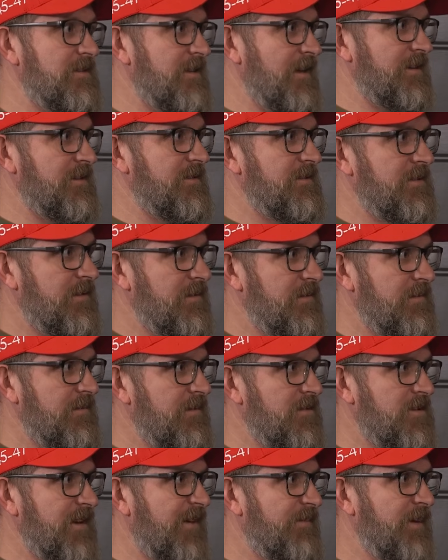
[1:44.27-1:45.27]
says.
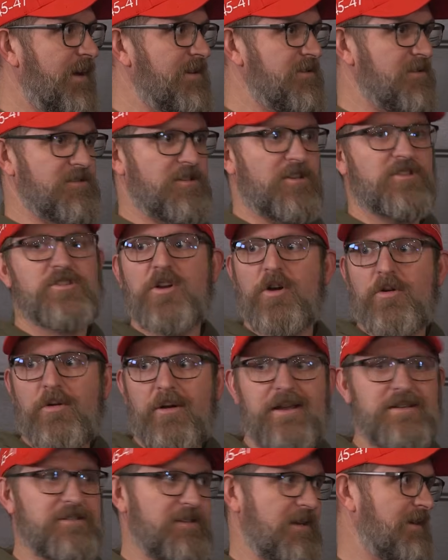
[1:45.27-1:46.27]
Jeff Bezos. It's
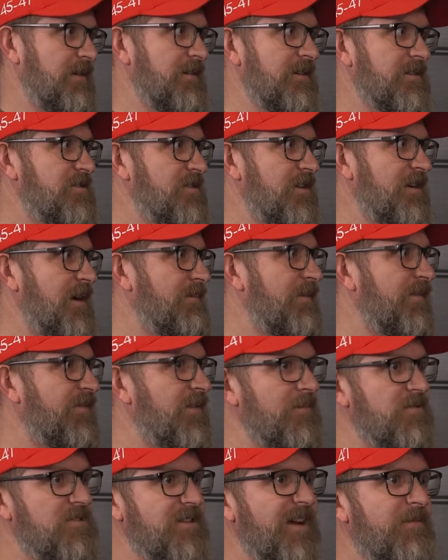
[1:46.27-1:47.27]
crazy. So, I mean,
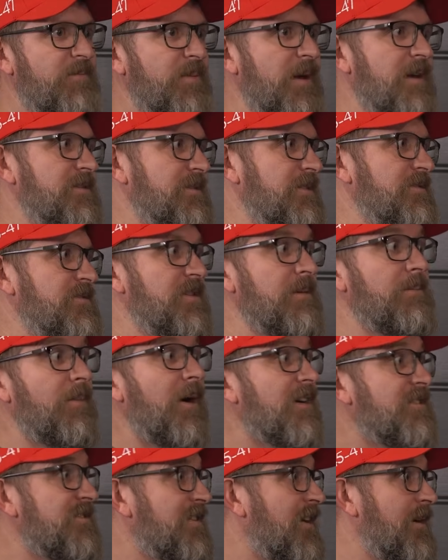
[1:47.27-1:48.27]
from Jeff Bezos to
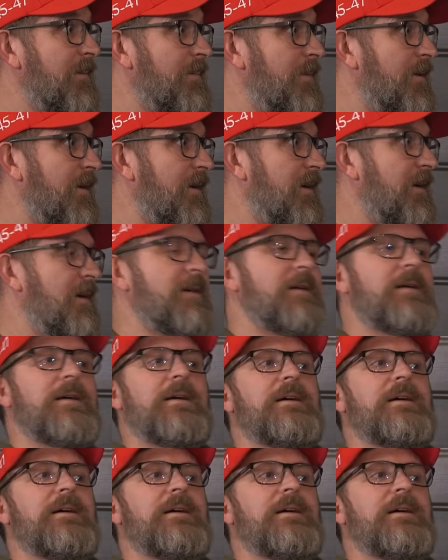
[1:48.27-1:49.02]
Mark Zuckerberg